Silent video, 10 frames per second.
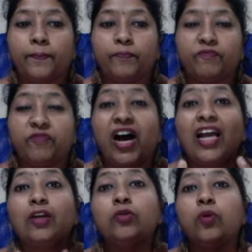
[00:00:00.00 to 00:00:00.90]

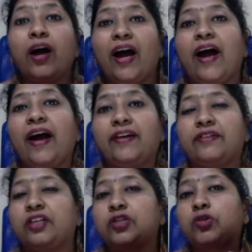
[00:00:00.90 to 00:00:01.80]
value add
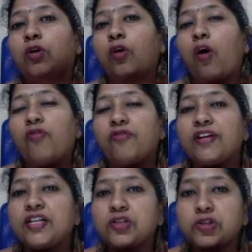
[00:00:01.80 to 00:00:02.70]
that you are offering
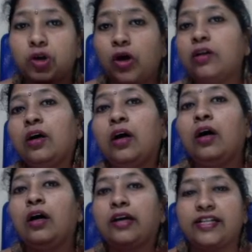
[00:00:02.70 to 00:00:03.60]
to your
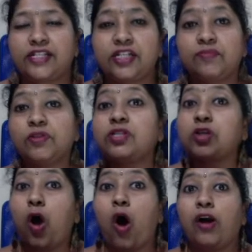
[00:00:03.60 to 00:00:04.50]
customers
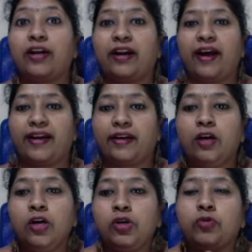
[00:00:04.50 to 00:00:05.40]
online.
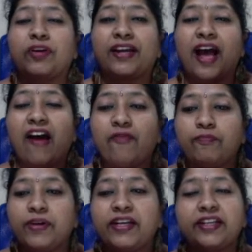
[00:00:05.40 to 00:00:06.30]
You can have
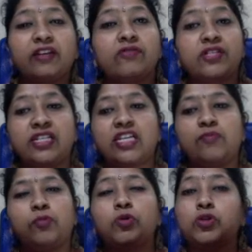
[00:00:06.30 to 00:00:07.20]
PDFs,
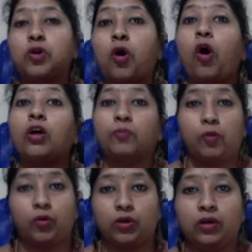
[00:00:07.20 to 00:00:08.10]
ebooks, or
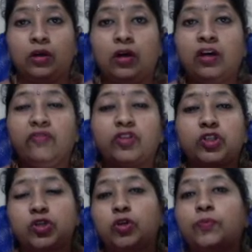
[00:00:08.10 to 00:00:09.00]
book, which
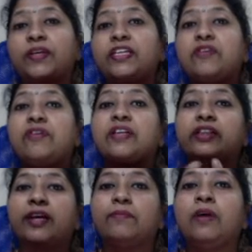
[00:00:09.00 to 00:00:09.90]
you will be giving
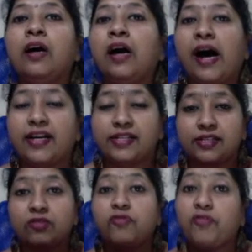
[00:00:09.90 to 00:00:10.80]
them as a
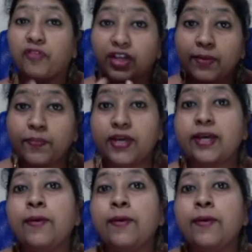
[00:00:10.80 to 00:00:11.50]
freebie.